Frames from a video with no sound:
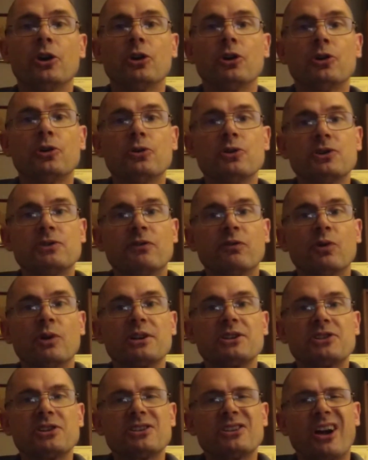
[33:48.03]
whose
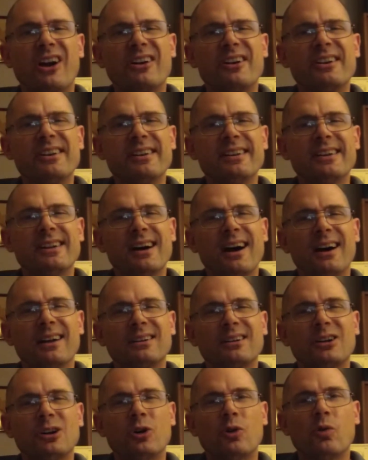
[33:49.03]
voices are
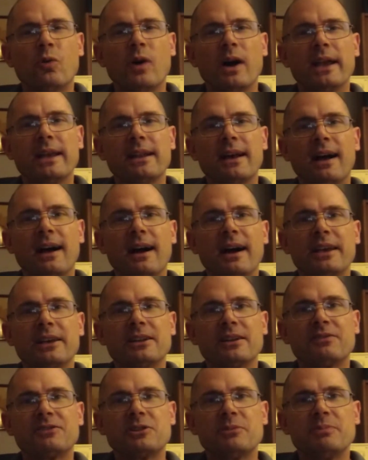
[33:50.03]
not quite high
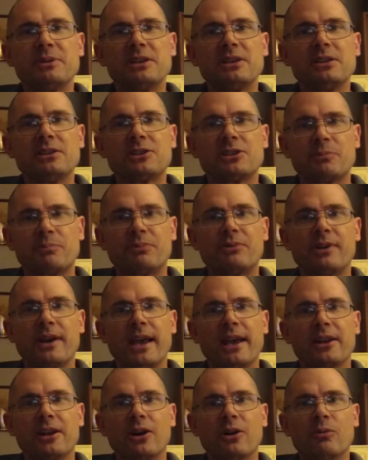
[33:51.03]
enough to be
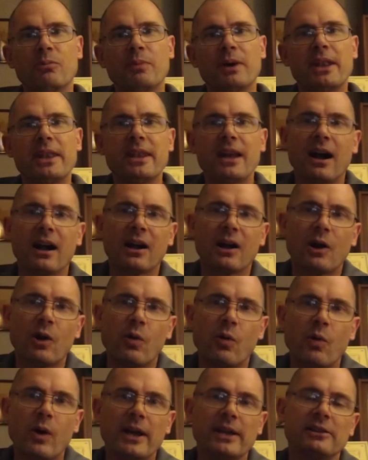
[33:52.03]
soprano, but not
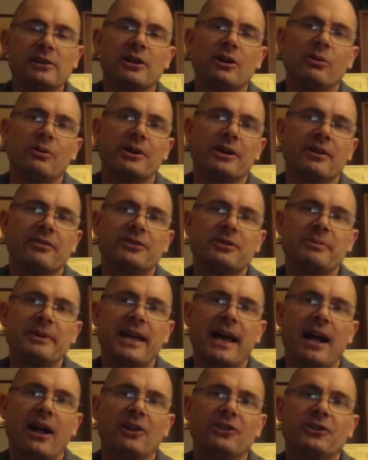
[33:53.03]
quite low enough to be
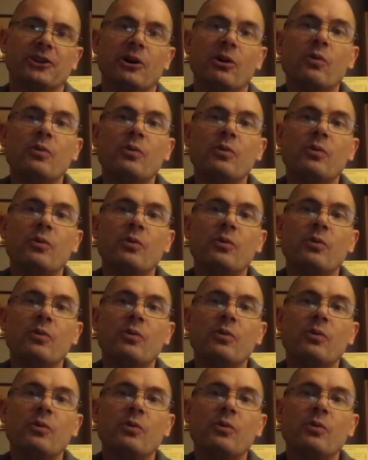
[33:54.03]
alto.